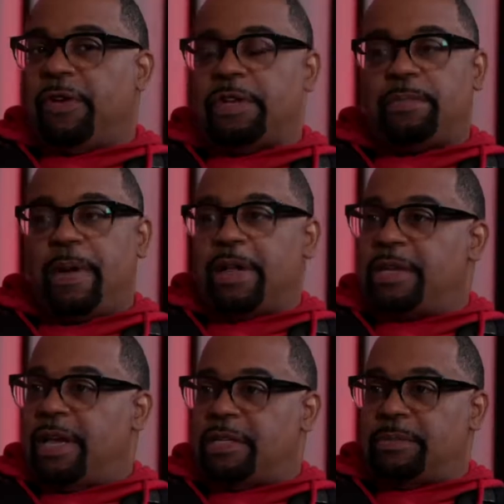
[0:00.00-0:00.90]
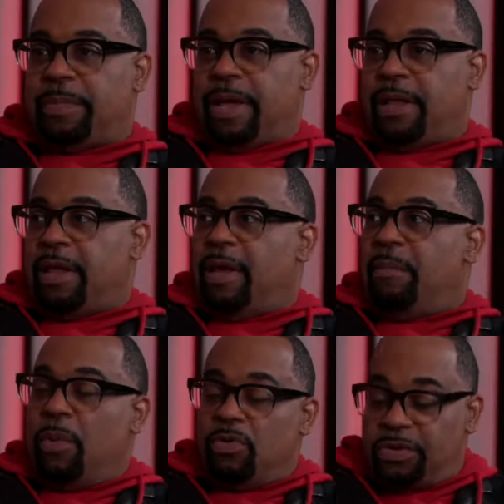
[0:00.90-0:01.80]
a very spontaneous man.
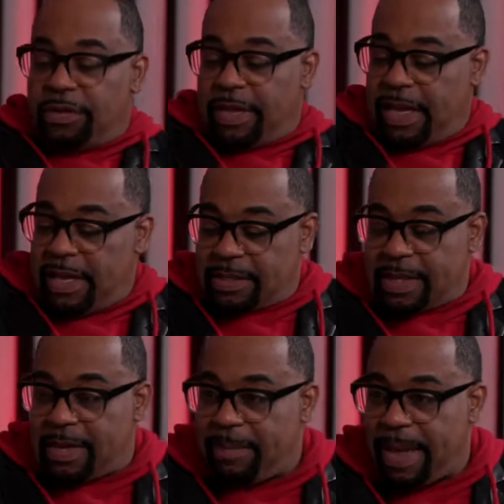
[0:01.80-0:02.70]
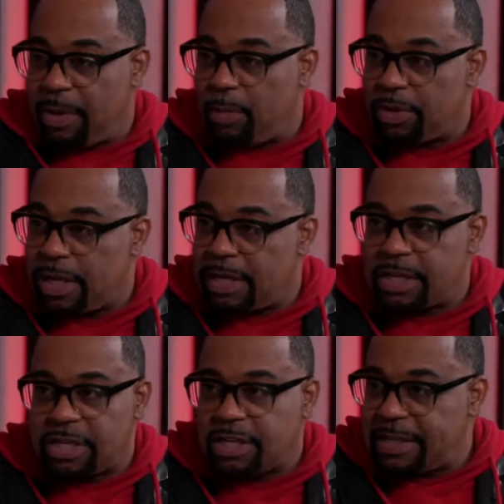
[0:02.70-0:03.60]
Most of the hits that he made were things
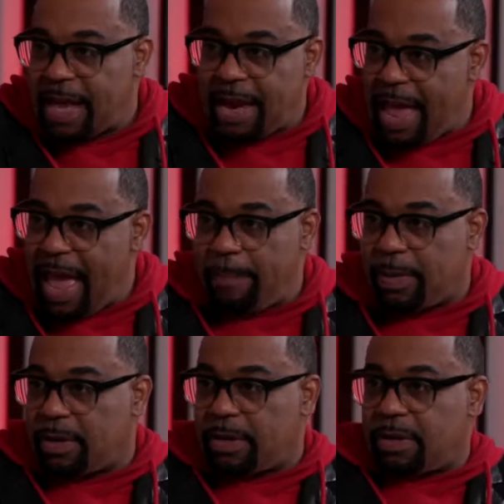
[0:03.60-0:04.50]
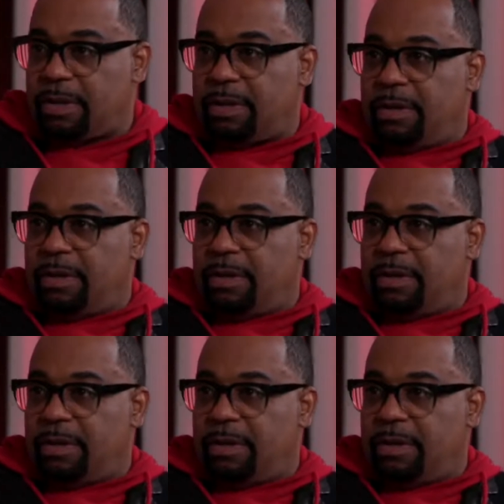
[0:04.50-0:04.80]
that just kind of happened.